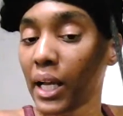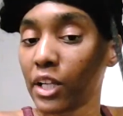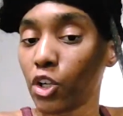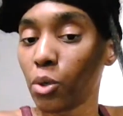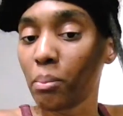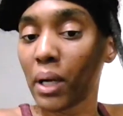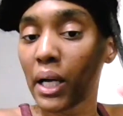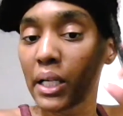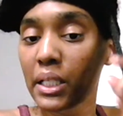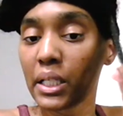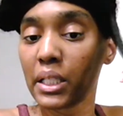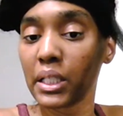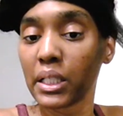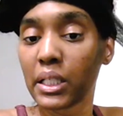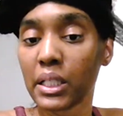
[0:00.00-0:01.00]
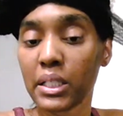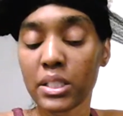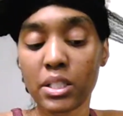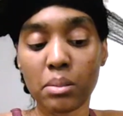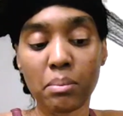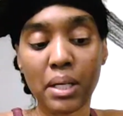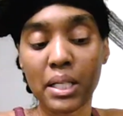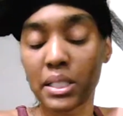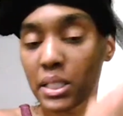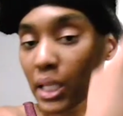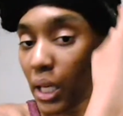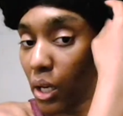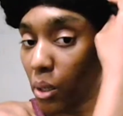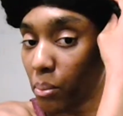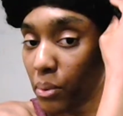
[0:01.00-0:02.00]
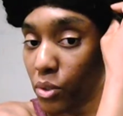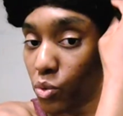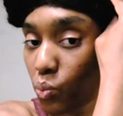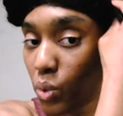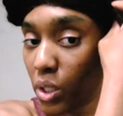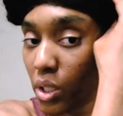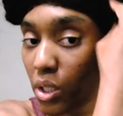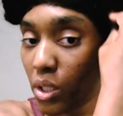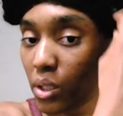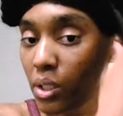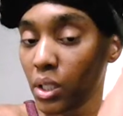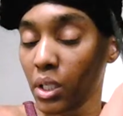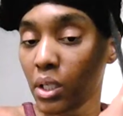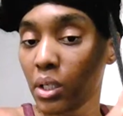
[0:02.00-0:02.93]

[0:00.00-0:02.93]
I don't mind getting it into my scalp as well.